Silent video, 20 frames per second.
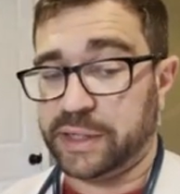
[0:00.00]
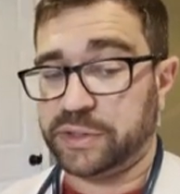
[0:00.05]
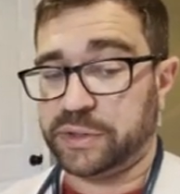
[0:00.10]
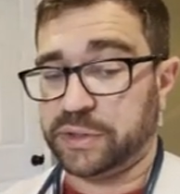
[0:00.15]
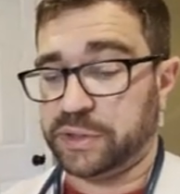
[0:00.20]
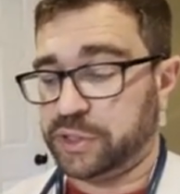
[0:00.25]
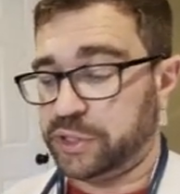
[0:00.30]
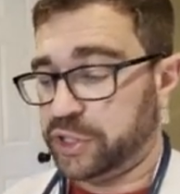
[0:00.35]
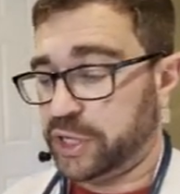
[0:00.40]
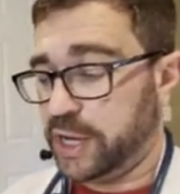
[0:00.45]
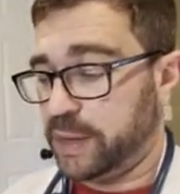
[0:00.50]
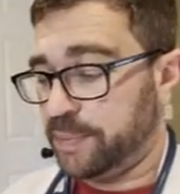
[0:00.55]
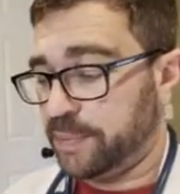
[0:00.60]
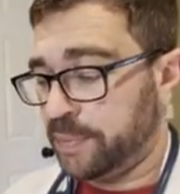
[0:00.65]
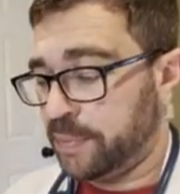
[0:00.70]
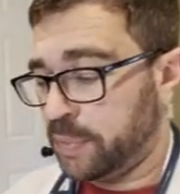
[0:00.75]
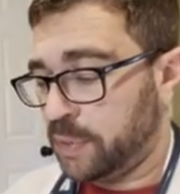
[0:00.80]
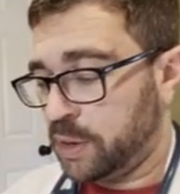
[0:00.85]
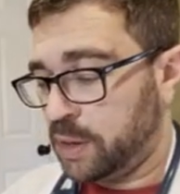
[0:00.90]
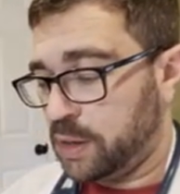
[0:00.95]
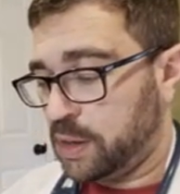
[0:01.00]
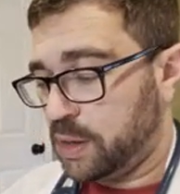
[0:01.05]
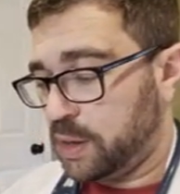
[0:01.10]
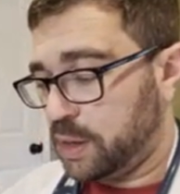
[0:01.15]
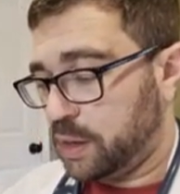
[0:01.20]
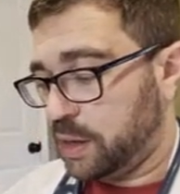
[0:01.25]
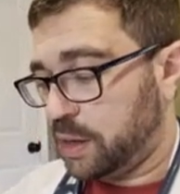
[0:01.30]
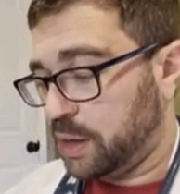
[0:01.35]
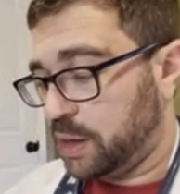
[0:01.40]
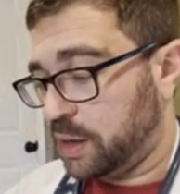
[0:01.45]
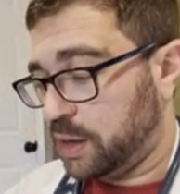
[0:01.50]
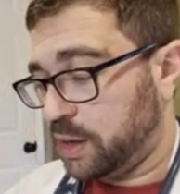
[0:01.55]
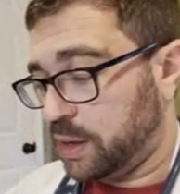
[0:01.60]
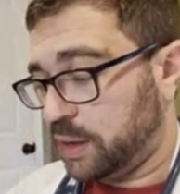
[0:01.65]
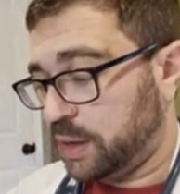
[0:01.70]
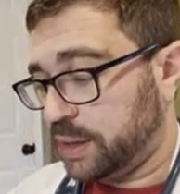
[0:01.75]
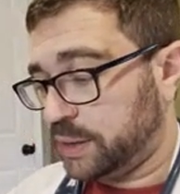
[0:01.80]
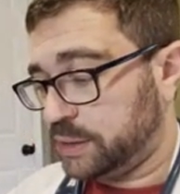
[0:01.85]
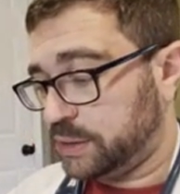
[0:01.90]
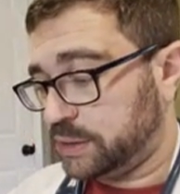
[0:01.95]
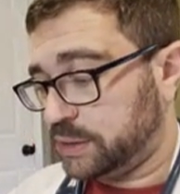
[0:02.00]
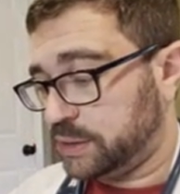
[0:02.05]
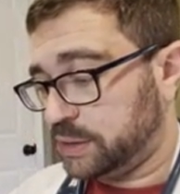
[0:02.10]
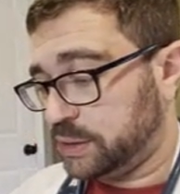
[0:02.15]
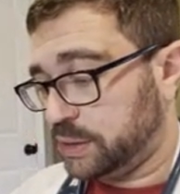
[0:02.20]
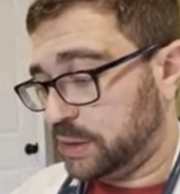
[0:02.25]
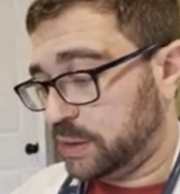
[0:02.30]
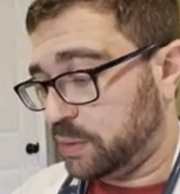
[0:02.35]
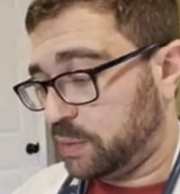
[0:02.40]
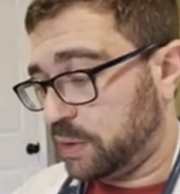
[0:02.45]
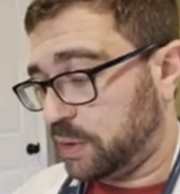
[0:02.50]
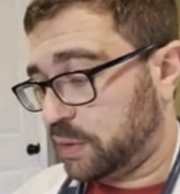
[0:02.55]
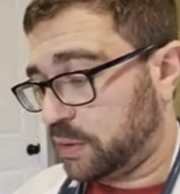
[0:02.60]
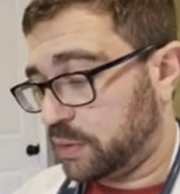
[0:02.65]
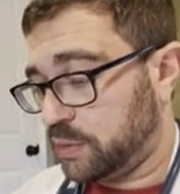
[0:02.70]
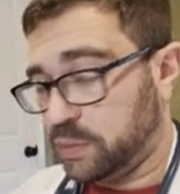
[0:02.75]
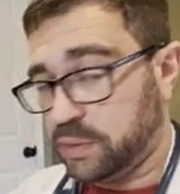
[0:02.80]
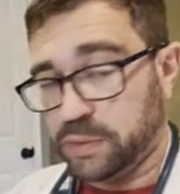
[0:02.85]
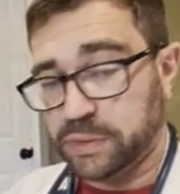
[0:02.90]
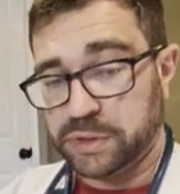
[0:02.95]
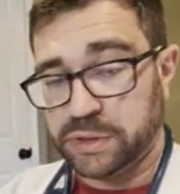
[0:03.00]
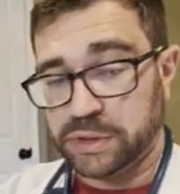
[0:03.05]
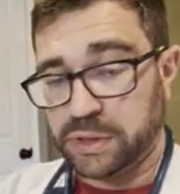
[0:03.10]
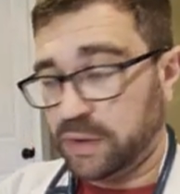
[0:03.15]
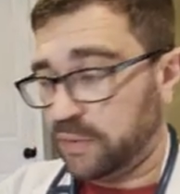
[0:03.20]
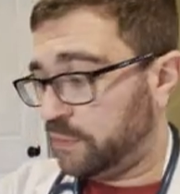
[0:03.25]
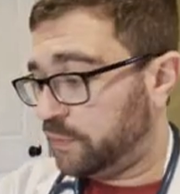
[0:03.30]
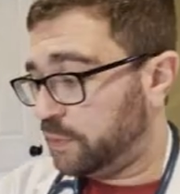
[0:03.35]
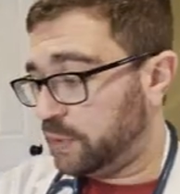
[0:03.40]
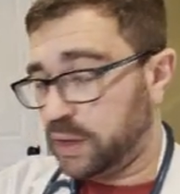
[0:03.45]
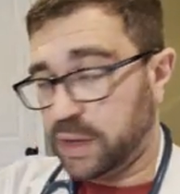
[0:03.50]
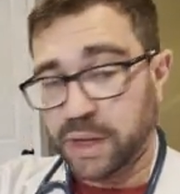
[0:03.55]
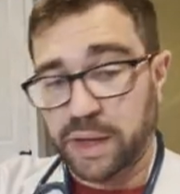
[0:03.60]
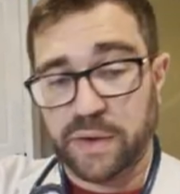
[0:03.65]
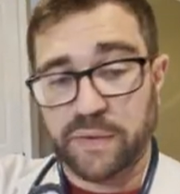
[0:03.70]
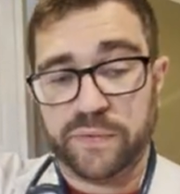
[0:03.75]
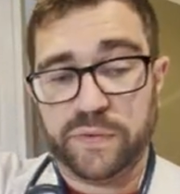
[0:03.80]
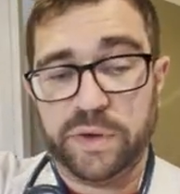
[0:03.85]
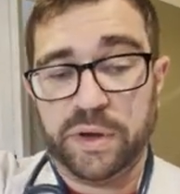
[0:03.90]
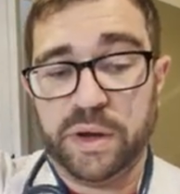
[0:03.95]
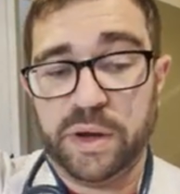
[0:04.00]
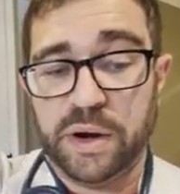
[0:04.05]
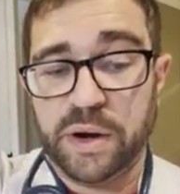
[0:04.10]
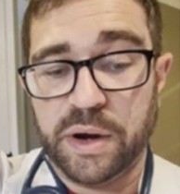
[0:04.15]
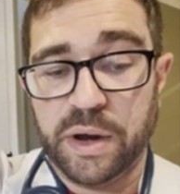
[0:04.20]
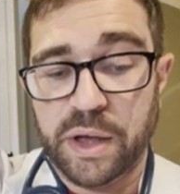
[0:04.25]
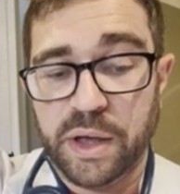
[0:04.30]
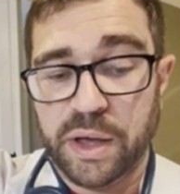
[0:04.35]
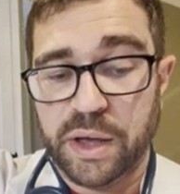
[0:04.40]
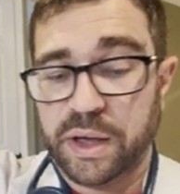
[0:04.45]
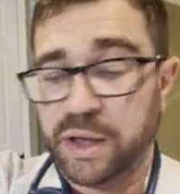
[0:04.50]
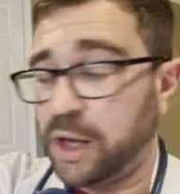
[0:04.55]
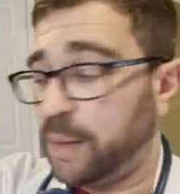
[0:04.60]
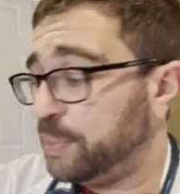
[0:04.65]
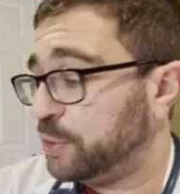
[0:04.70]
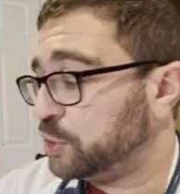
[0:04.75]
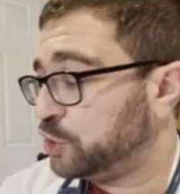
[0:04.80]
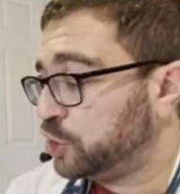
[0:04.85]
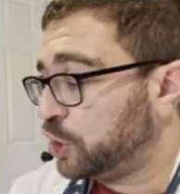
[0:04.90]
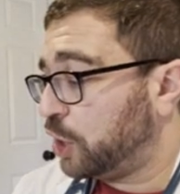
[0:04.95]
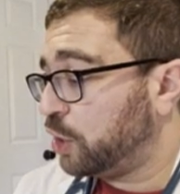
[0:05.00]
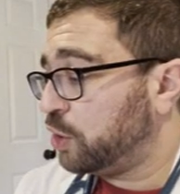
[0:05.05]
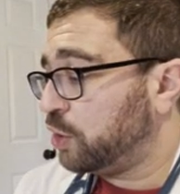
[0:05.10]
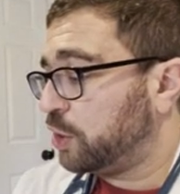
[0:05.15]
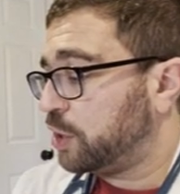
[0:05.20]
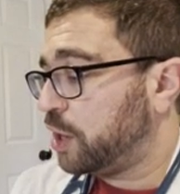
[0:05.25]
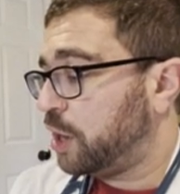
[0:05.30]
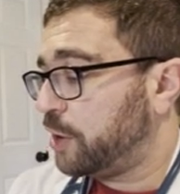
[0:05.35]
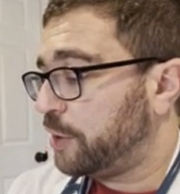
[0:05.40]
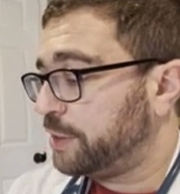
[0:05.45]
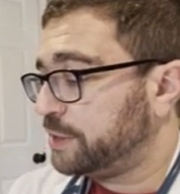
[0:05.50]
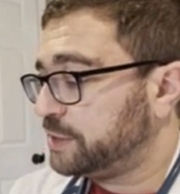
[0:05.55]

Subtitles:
shape. Let's see what other cool stuff we have here. A couple jungle cards